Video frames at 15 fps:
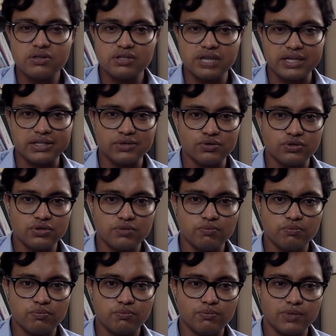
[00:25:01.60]
statutes,
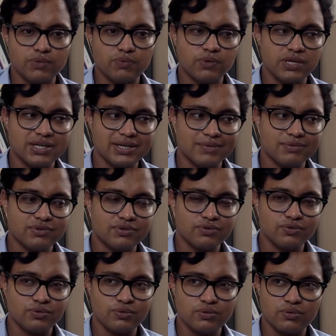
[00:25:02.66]
but when it comes
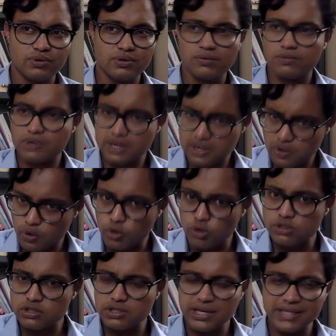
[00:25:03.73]
to really
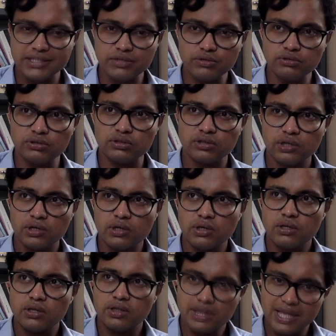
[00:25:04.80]
old statutes,
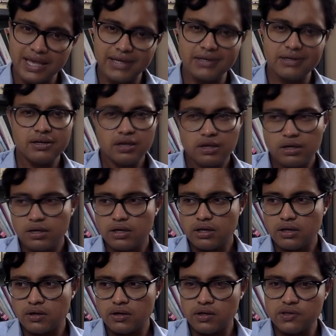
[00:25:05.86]
then
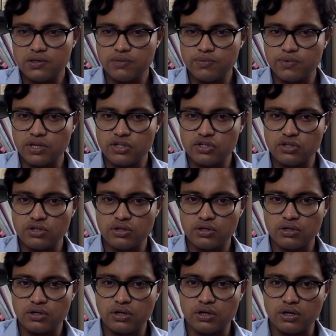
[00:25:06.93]

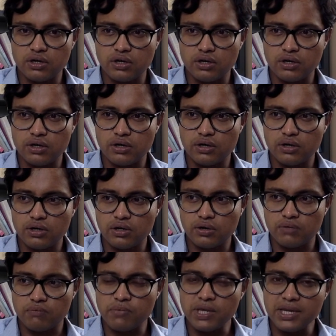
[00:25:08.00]
interpretation,
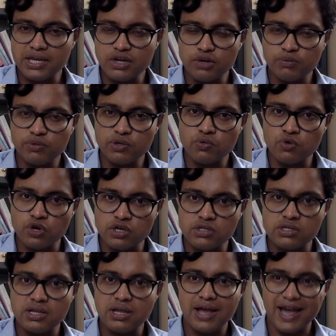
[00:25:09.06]
meaning of the
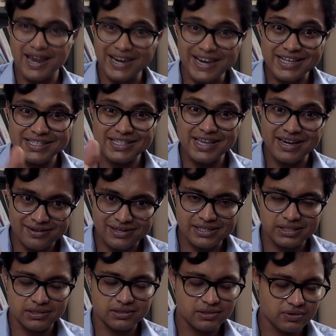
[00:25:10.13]
words, unless they are
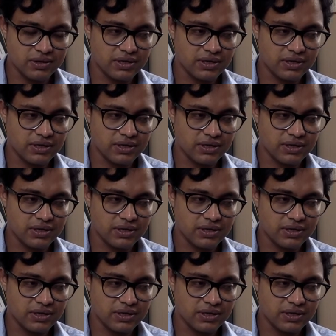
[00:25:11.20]
plain